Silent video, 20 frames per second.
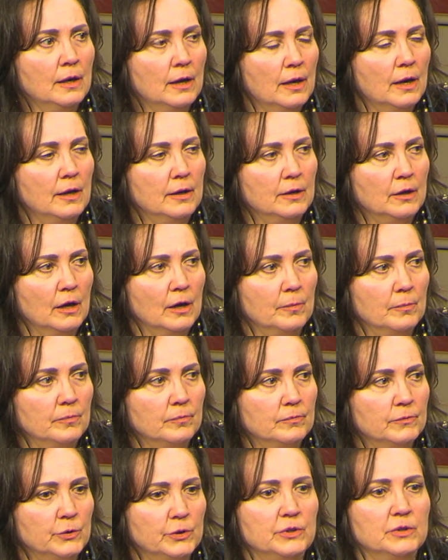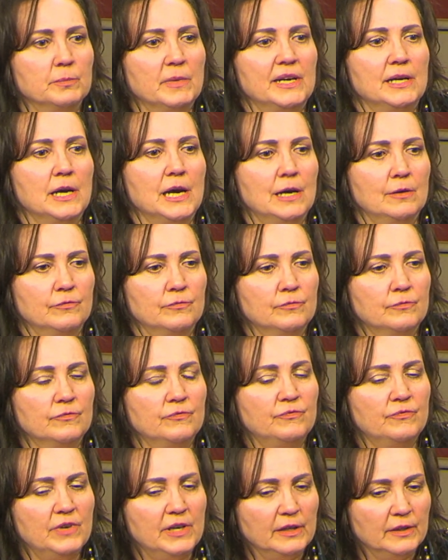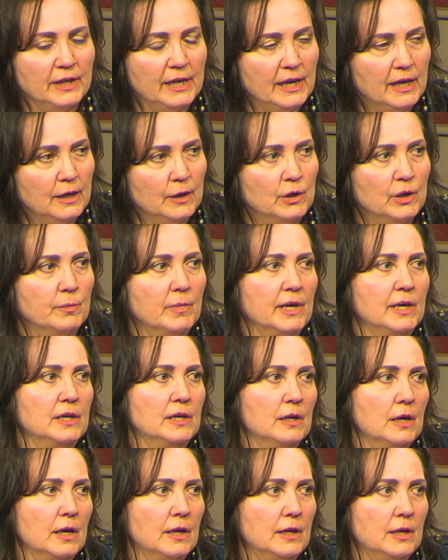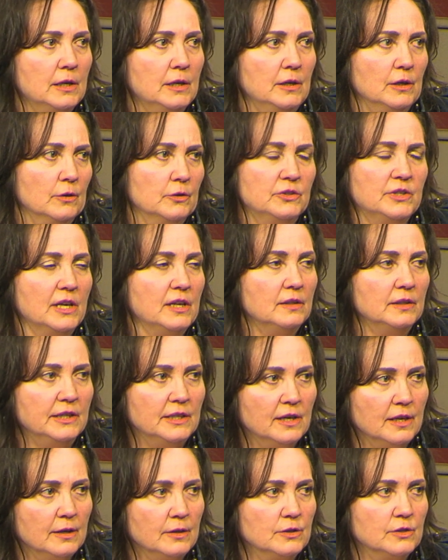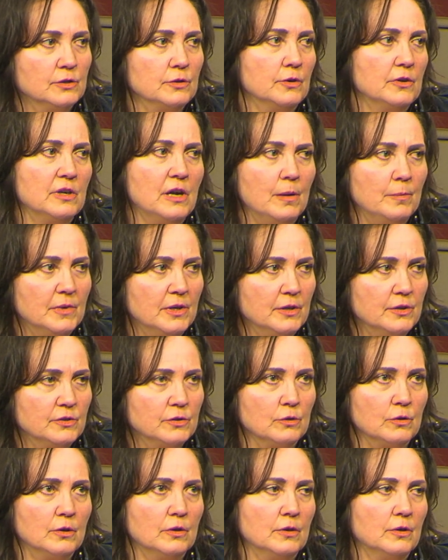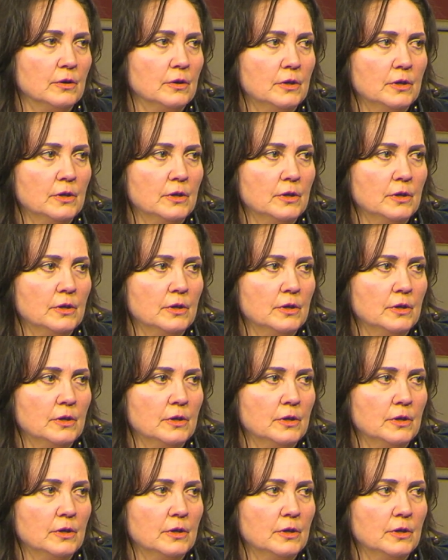And you might not have feeling, or you might not, tingliness or numbness or